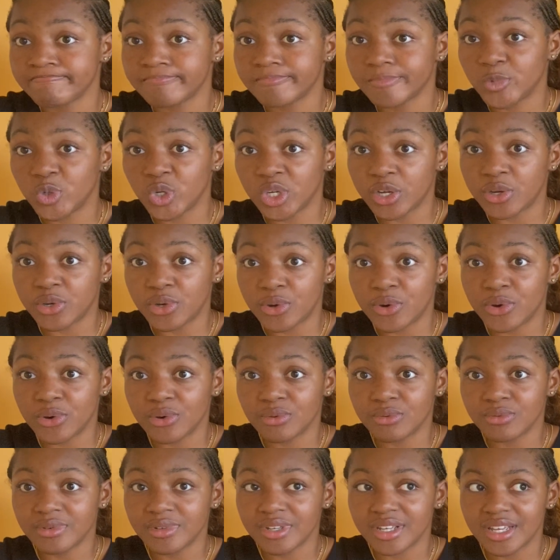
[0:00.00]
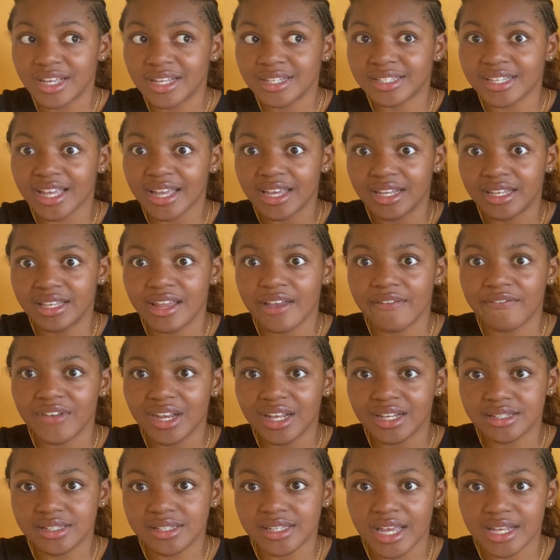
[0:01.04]
We don't know. It's an
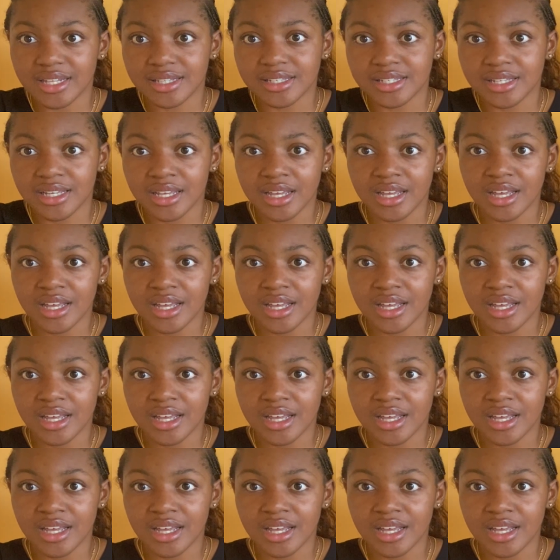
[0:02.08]
indefinite set.